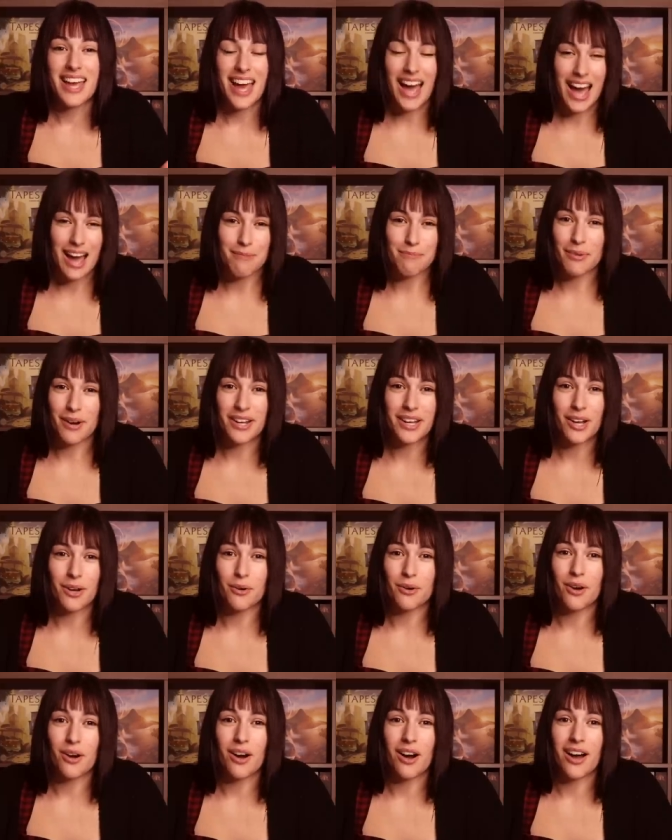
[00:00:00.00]
at Breakout
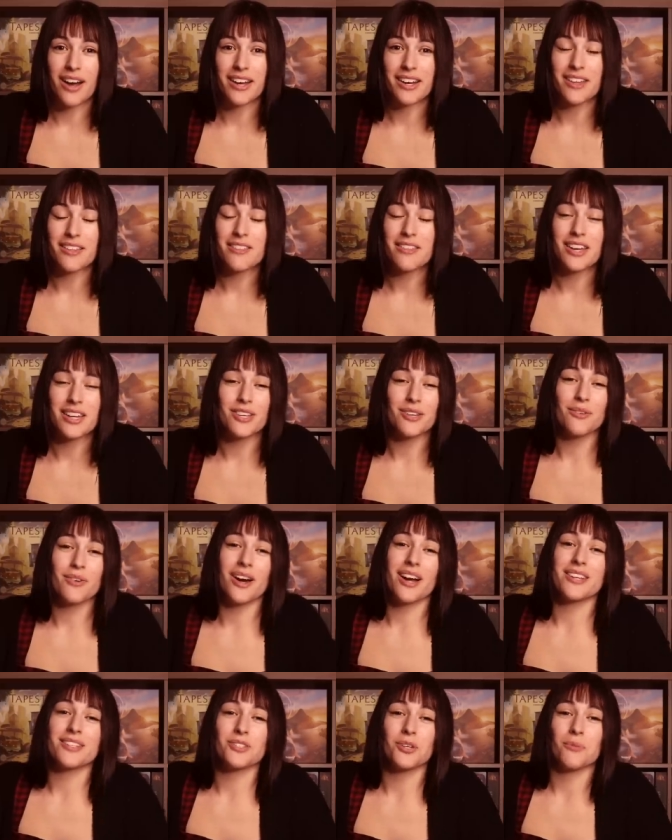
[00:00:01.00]
Con. Thank you
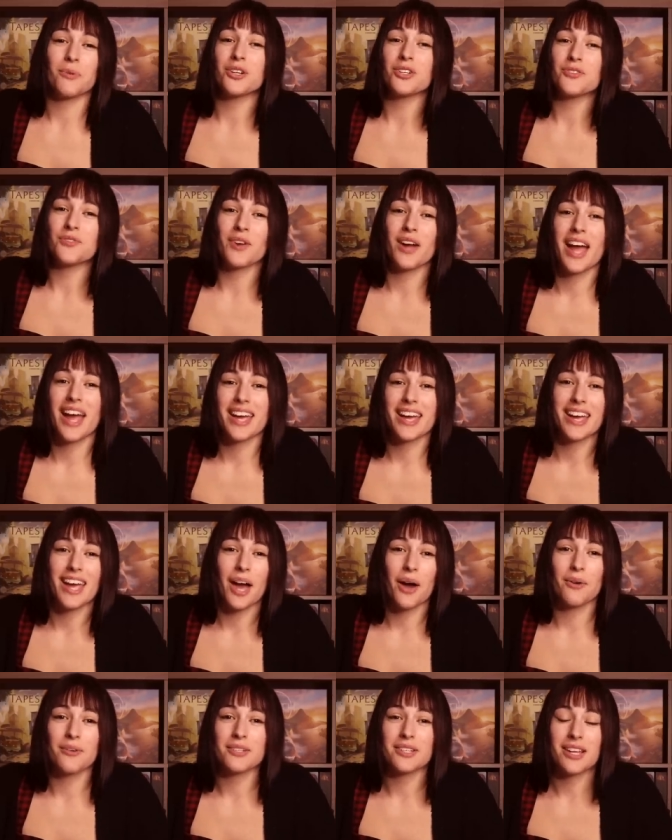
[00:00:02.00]
guys so much for hanging
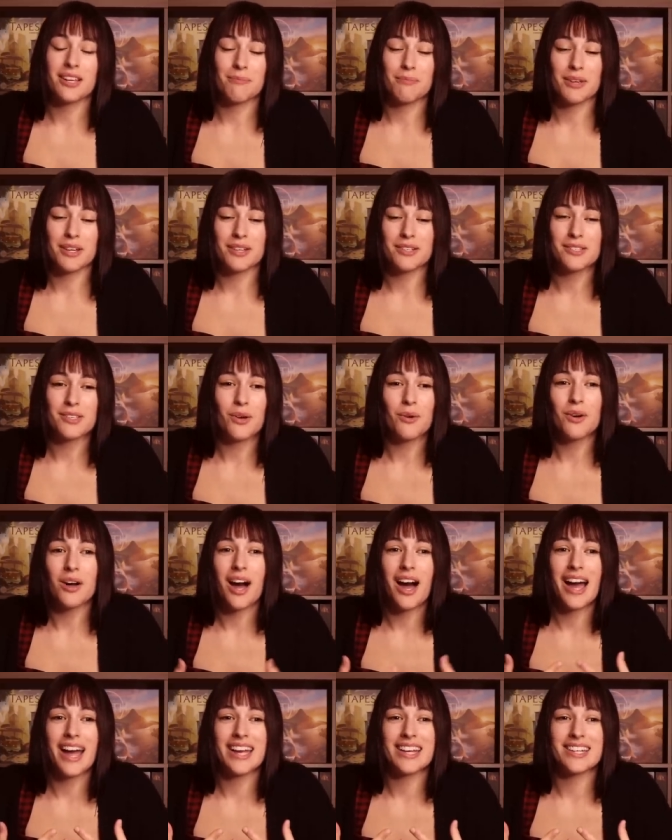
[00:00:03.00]
out and being so
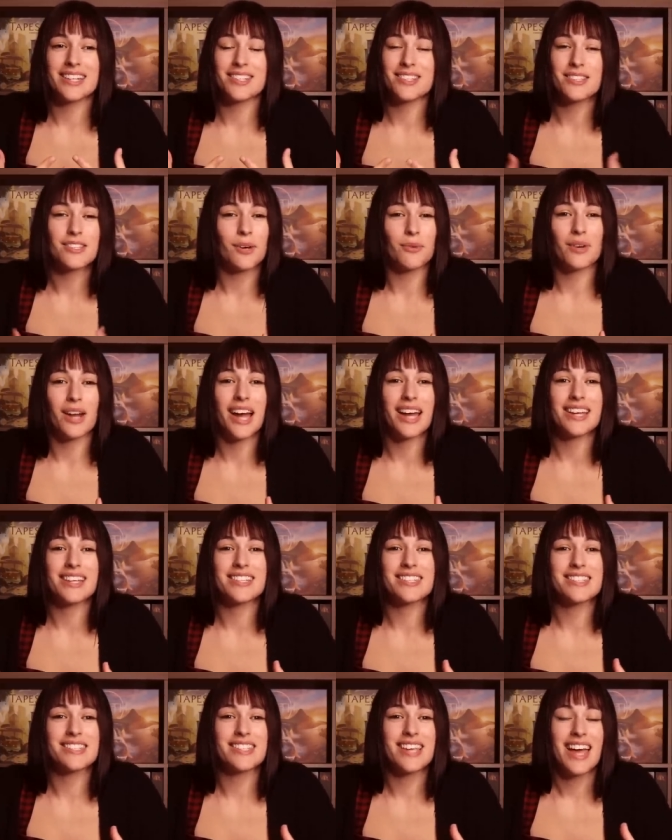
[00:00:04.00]
kind and so
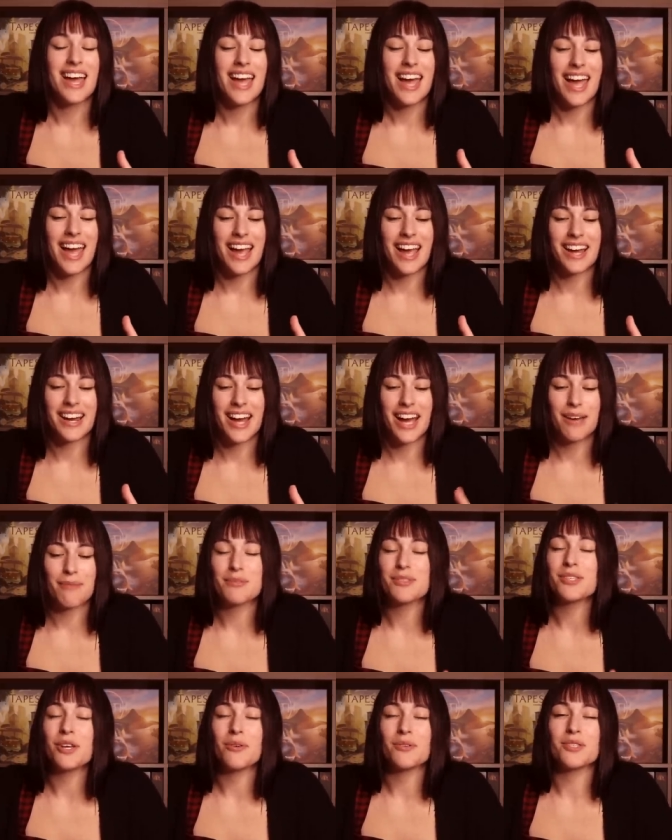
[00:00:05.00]
nice. And I'm
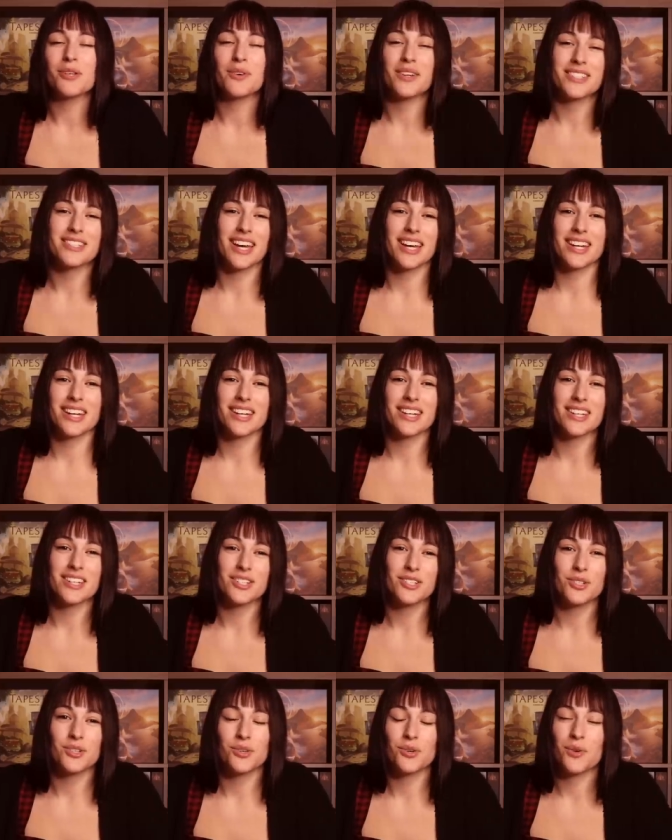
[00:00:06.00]
so, so excited
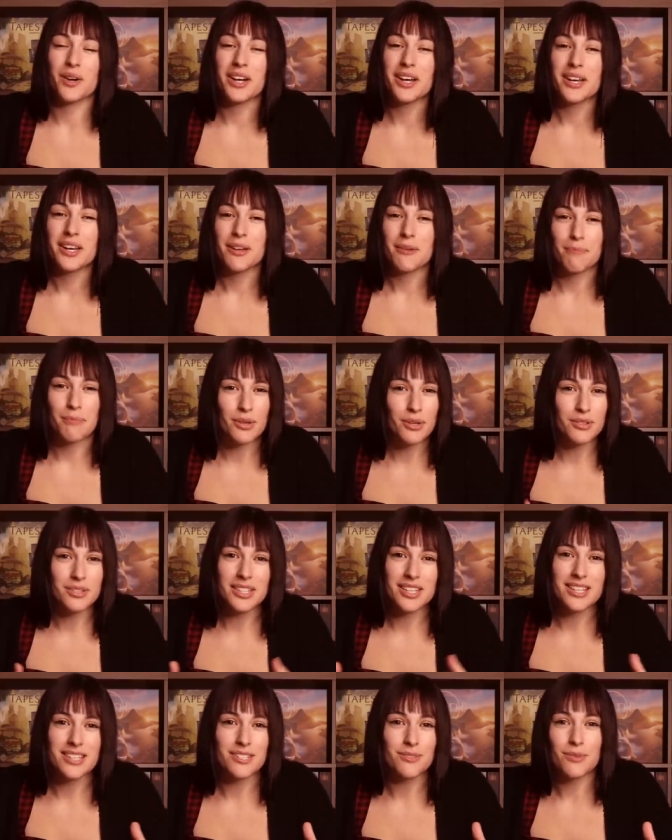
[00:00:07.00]
to build
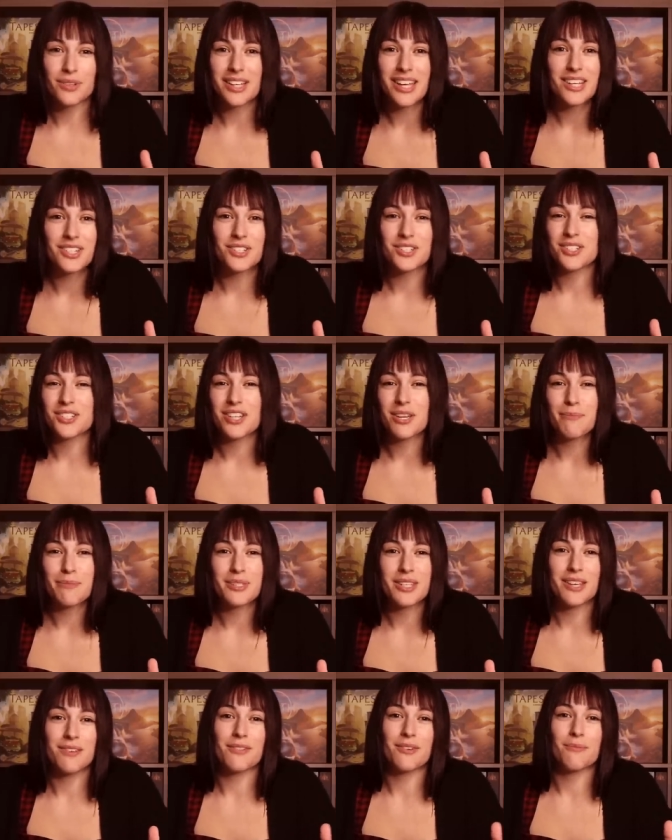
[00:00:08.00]
these
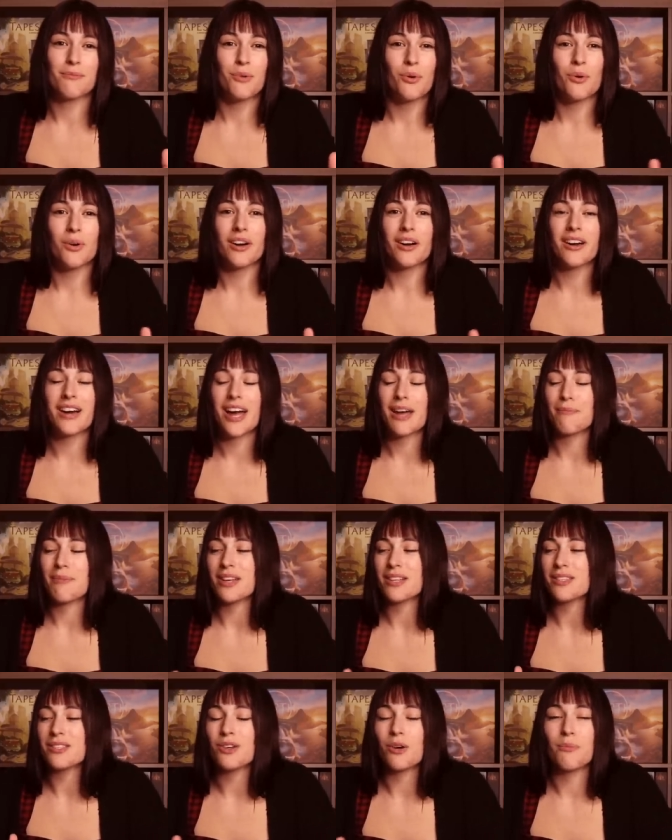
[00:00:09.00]
relationships even more. I
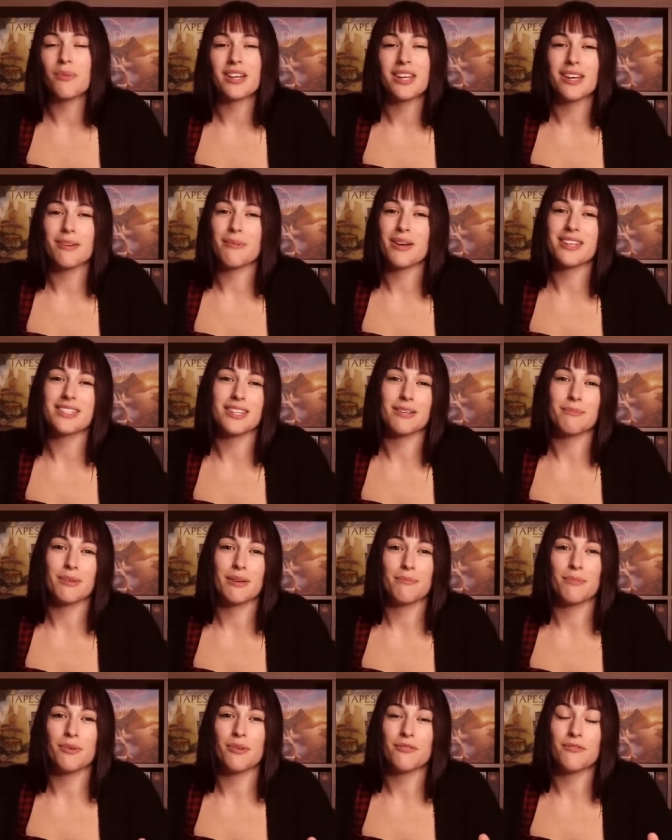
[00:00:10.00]
met so many amazing
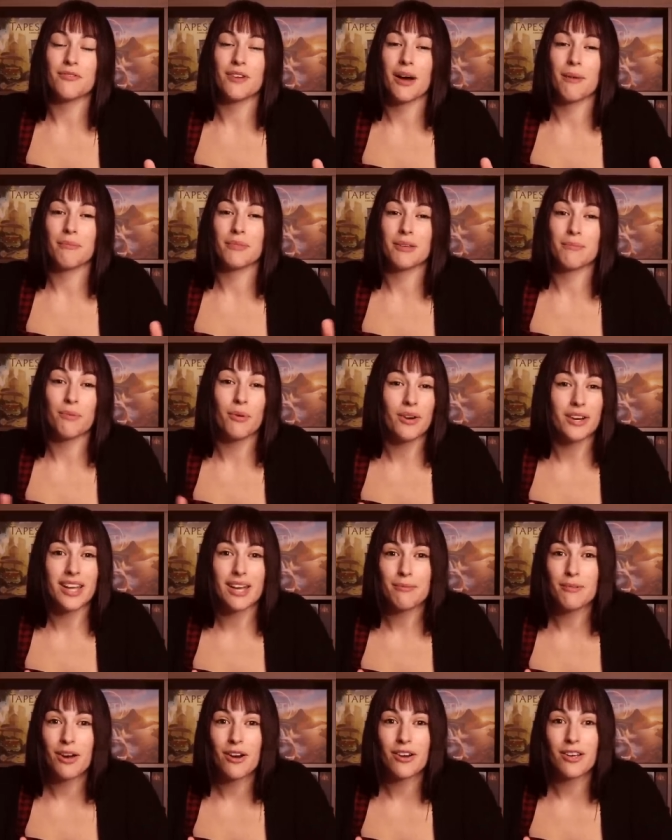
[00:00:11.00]
people from the board
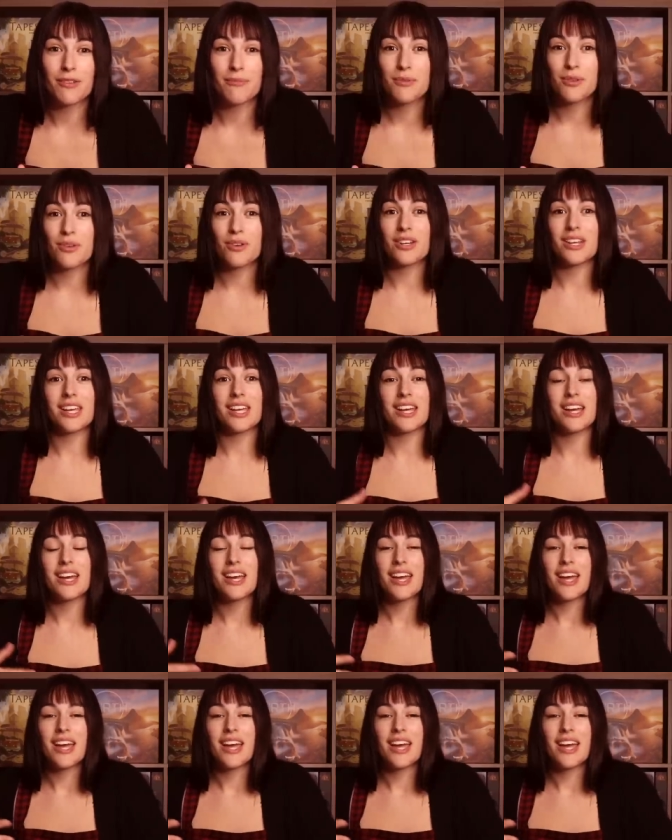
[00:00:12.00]
game garden community